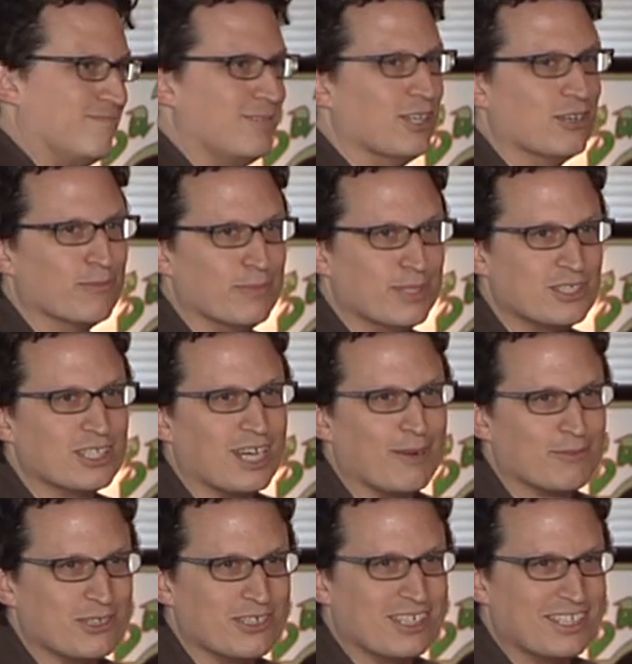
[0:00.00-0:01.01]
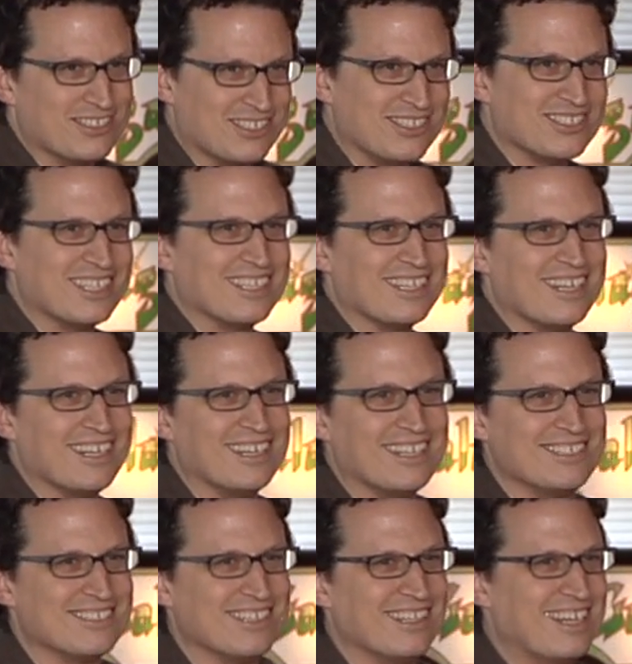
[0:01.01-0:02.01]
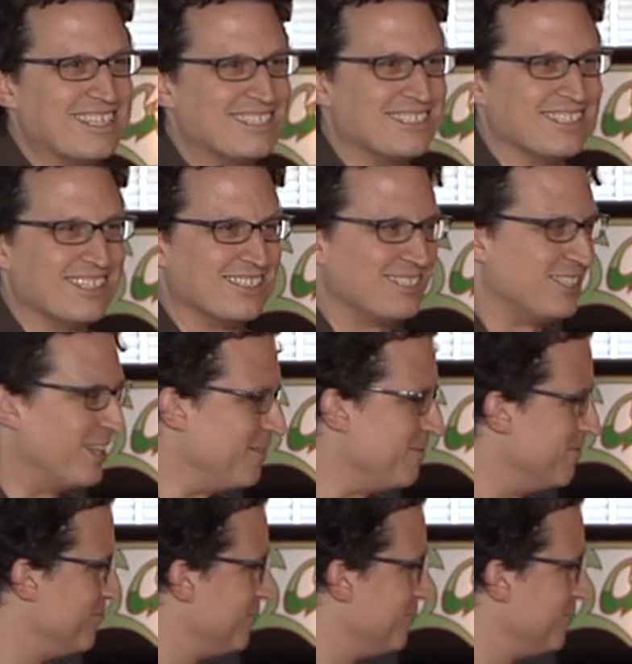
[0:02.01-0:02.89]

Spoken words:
you're missing opportunities. I'll say it that nicely instead.